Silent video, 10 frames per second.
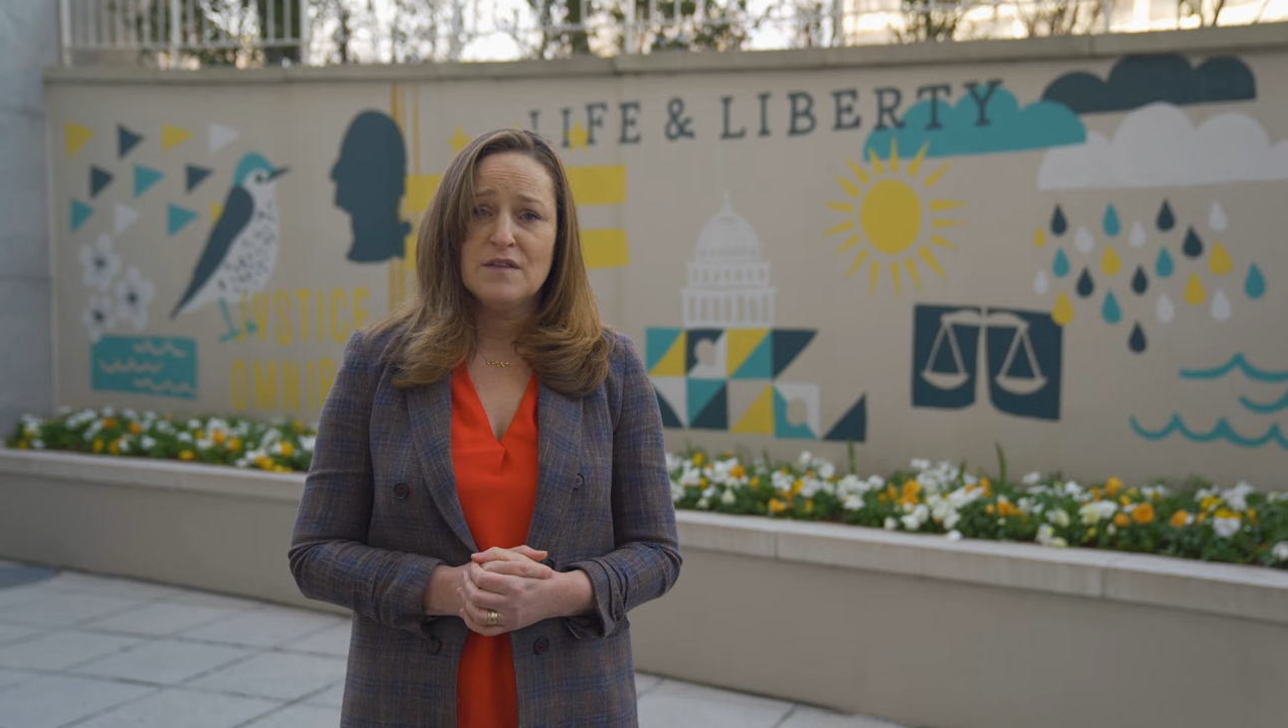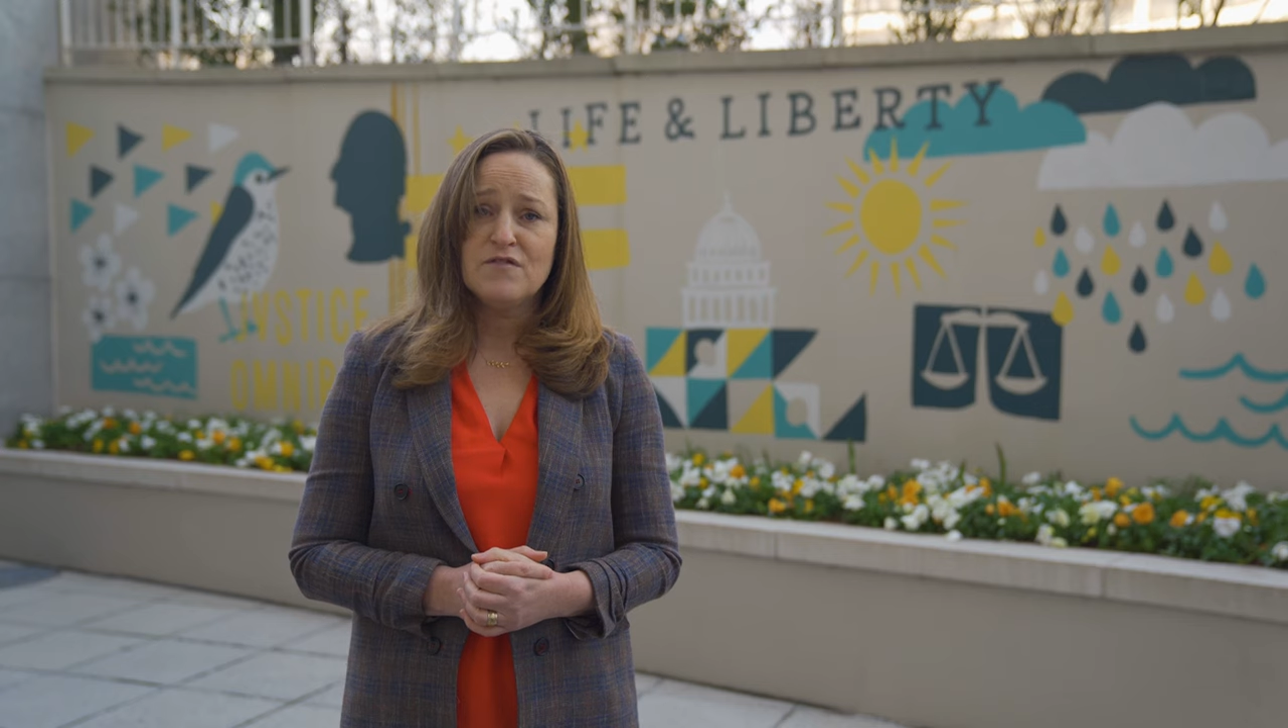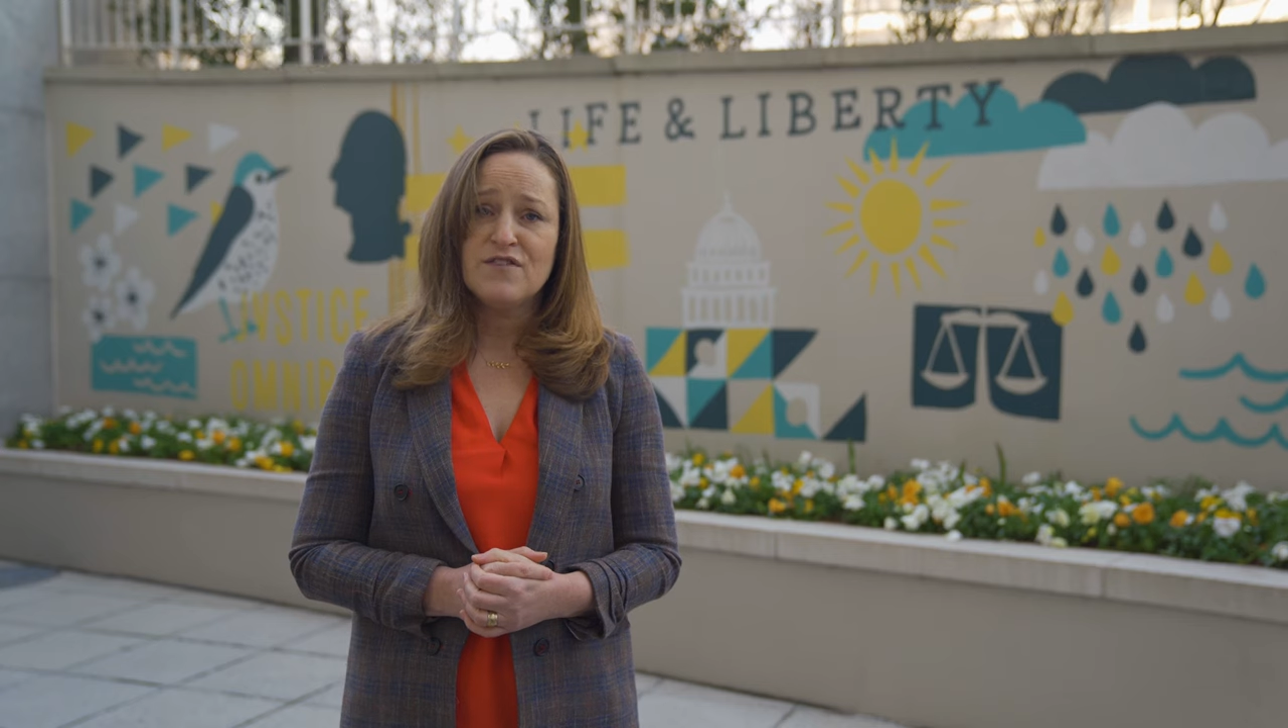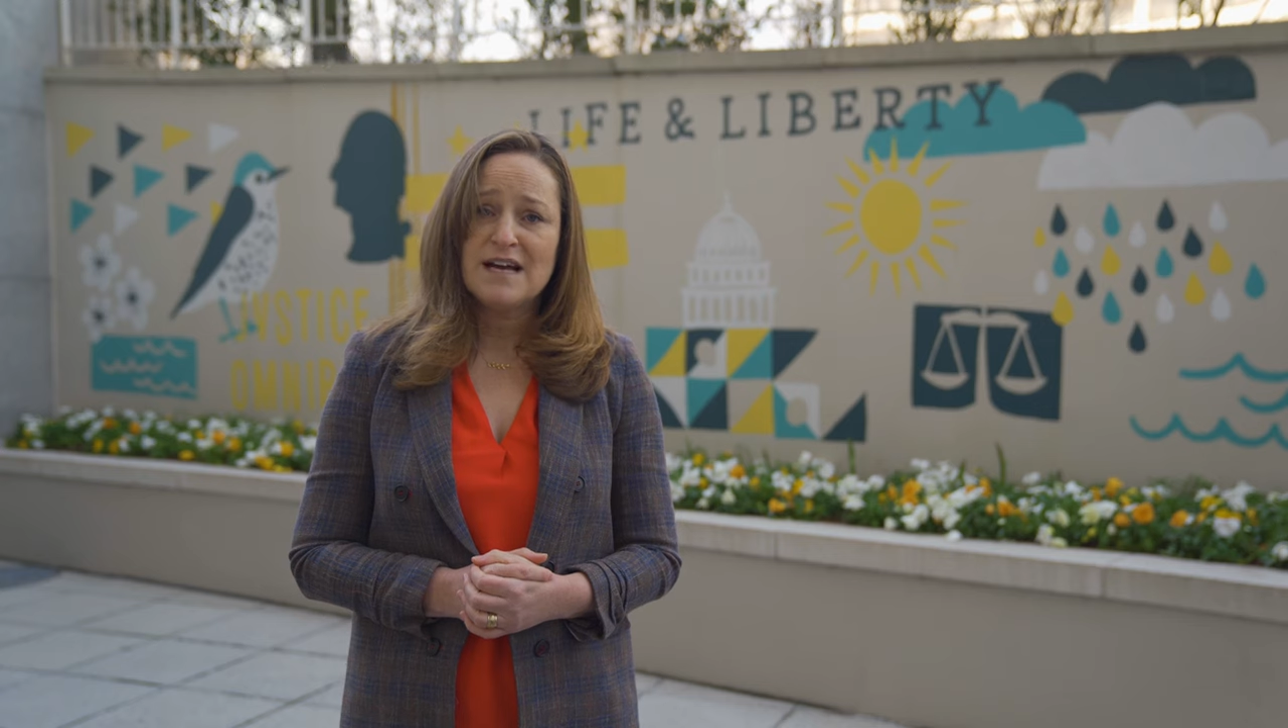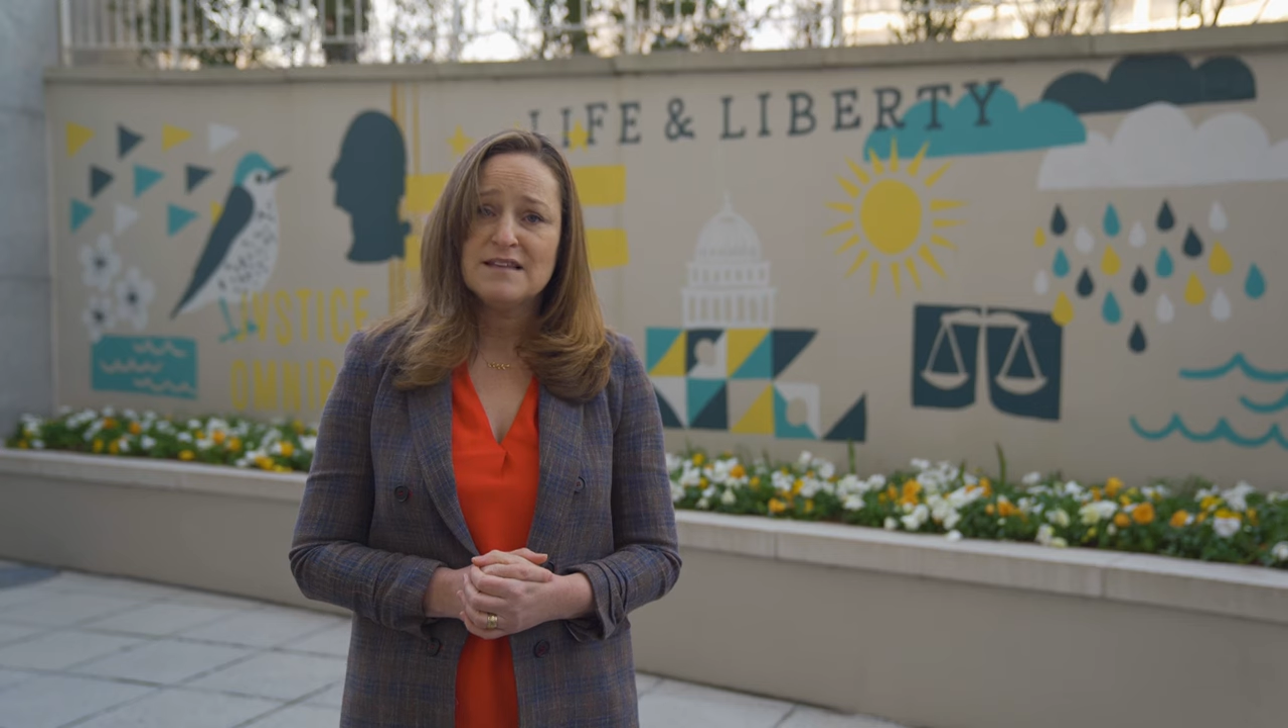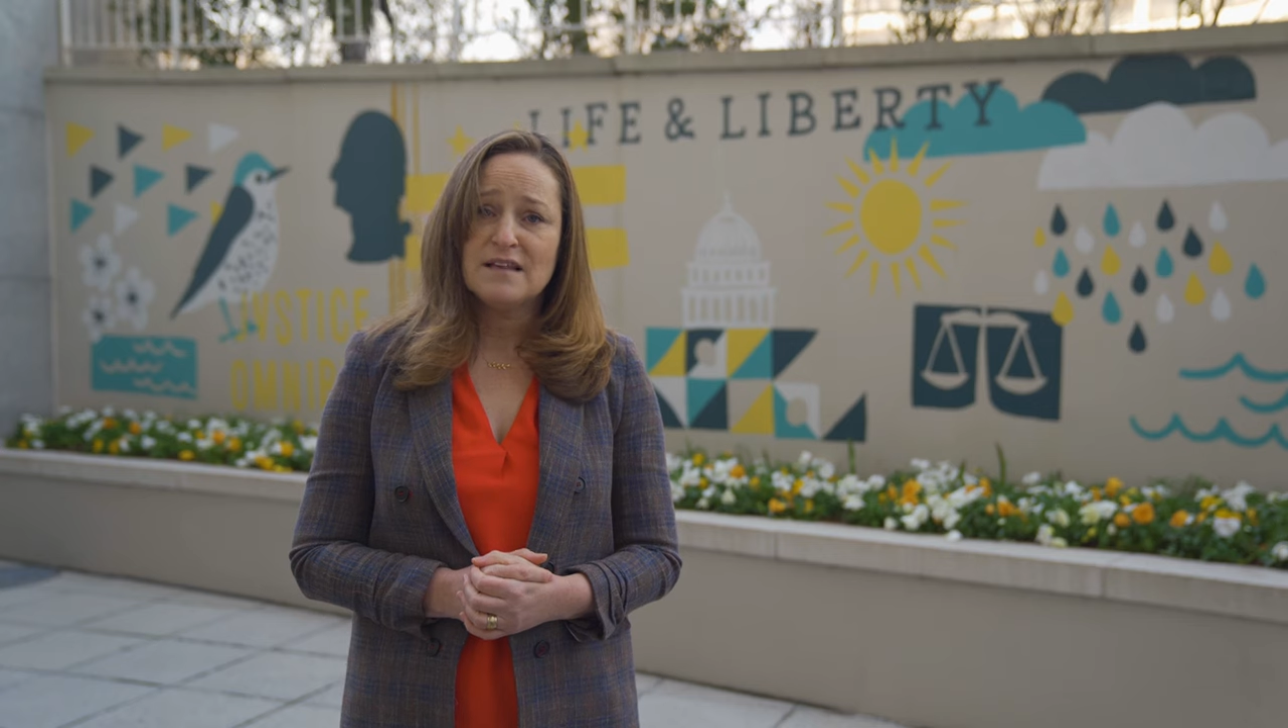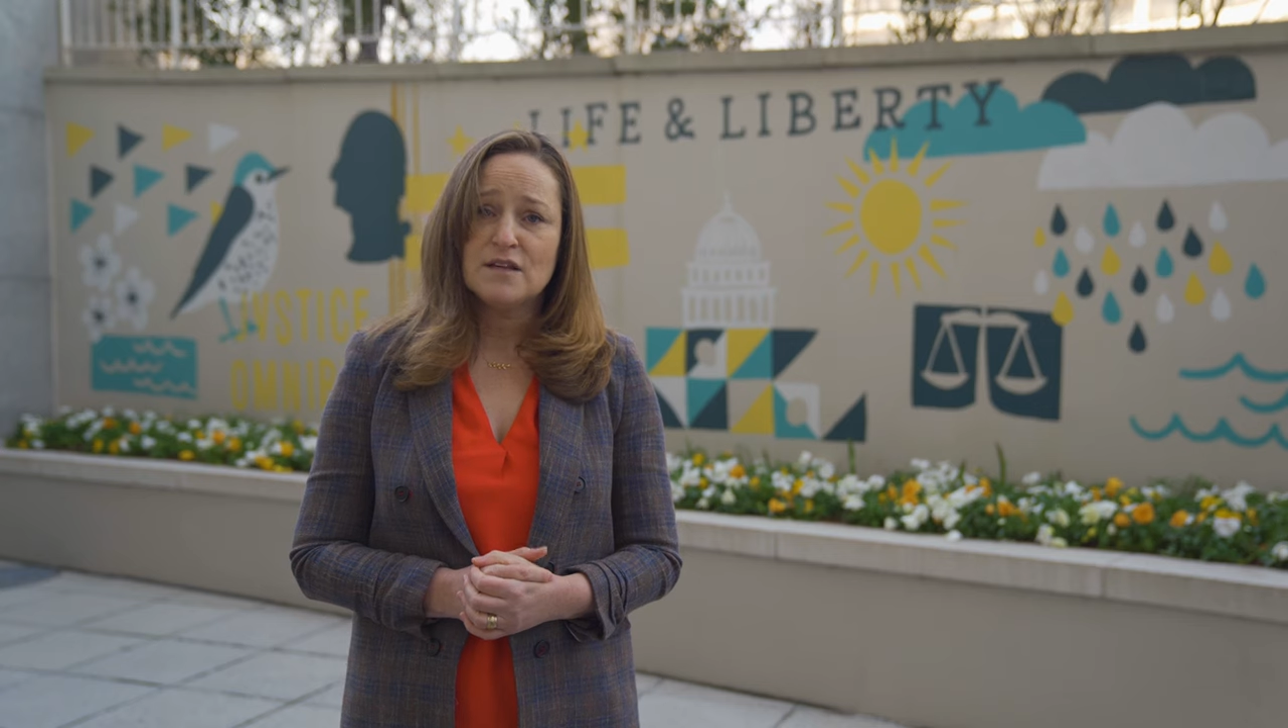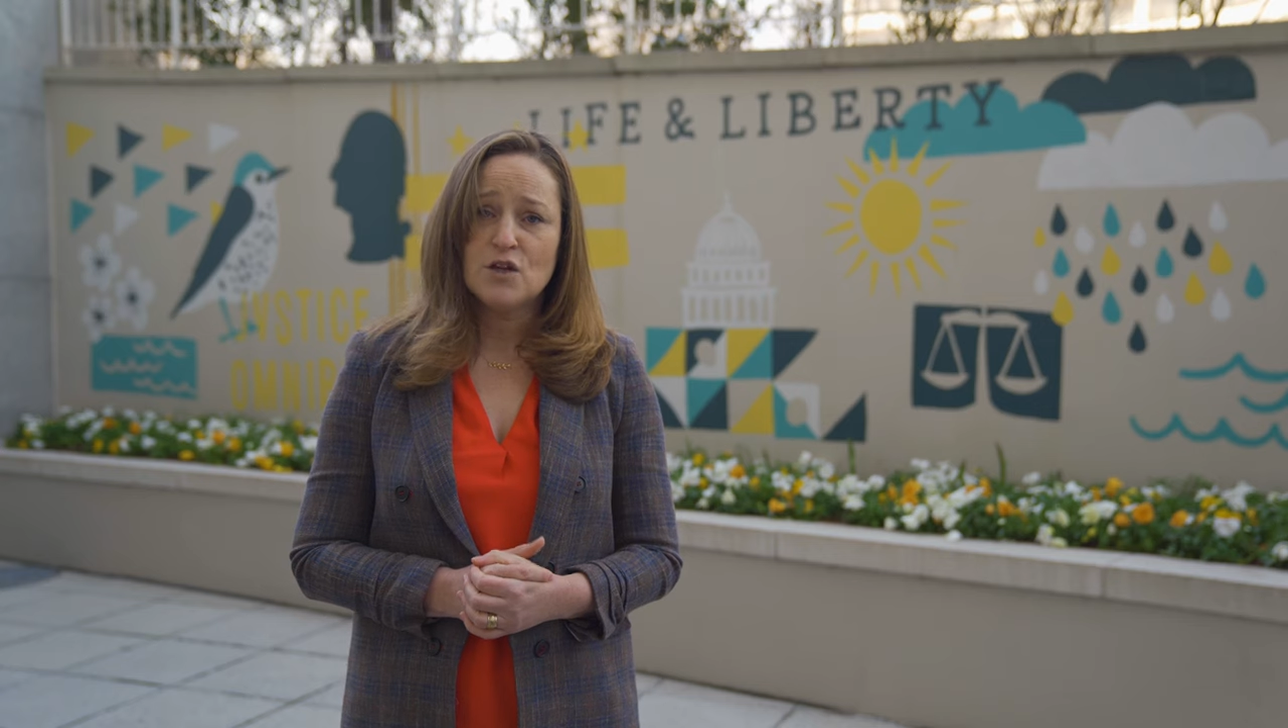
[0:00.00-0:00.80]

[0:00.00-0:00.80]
The fact that